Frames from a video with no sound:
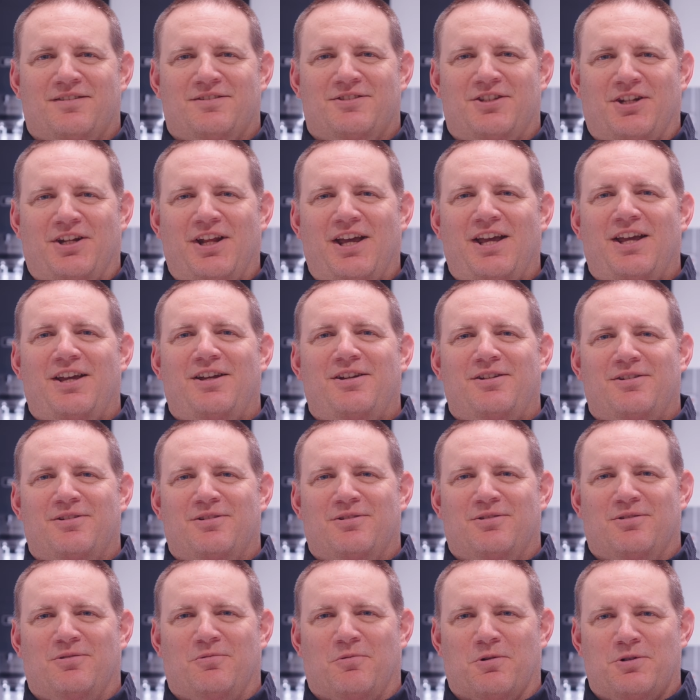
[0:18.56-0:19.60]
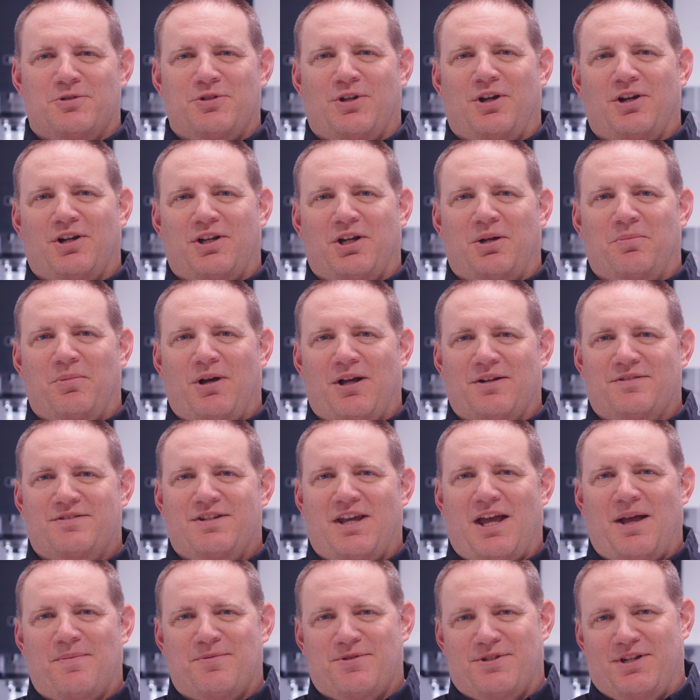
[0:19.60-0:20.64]
Today, we're talking about
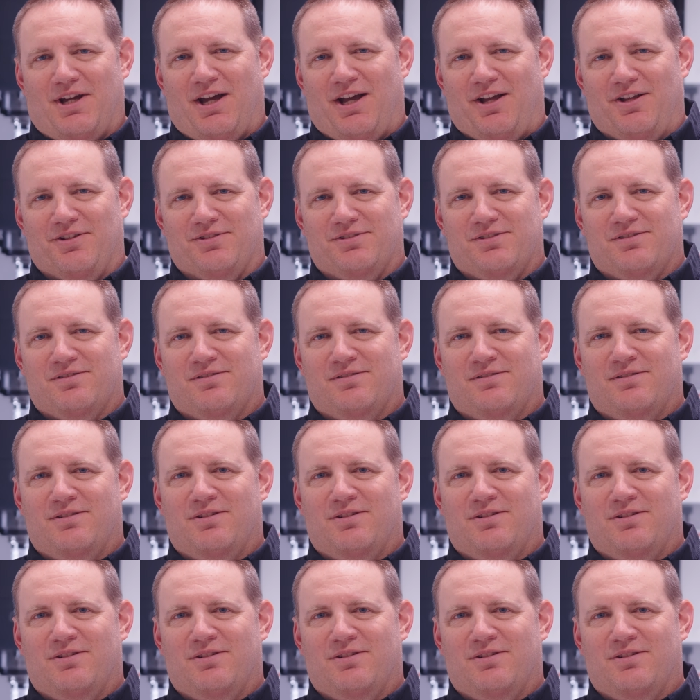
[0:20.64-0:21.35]
tap styles,